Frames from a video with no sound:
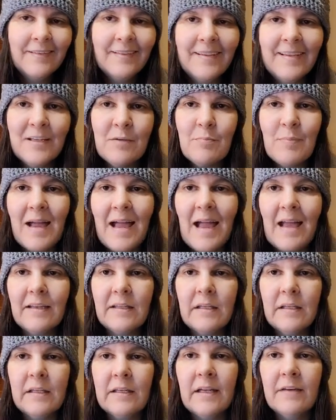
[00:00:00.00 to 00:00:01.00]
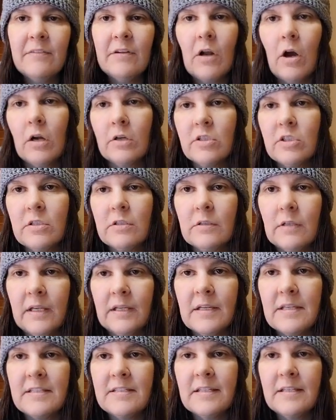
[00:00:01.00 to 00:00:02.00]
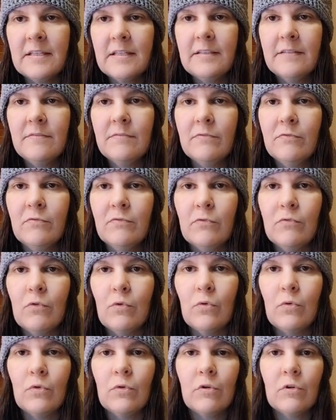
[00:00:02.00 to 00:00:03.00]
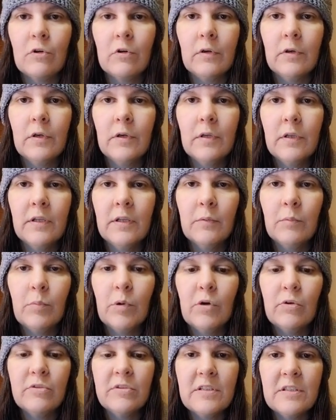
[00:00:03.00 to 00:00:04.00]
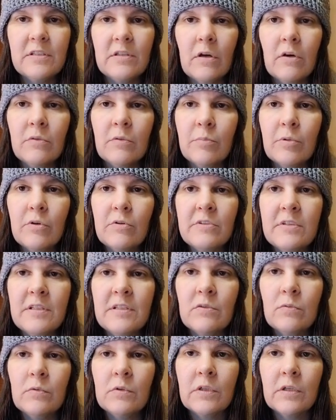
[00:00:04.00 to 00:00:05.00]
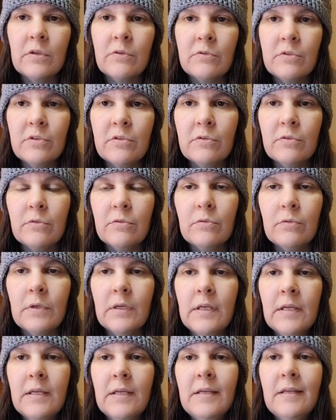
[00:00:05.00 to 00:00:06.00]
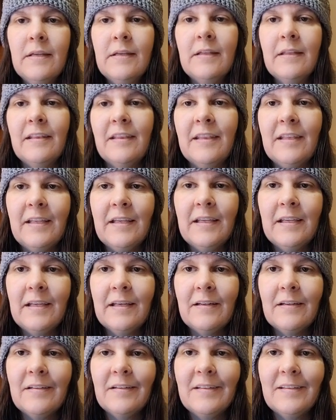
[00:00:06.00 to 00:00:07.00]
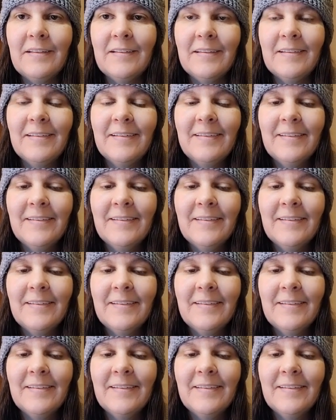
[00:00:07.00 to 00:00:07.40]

get them back and have an auction. Like I said, for then proceeds, all the proceeds will go to the uh,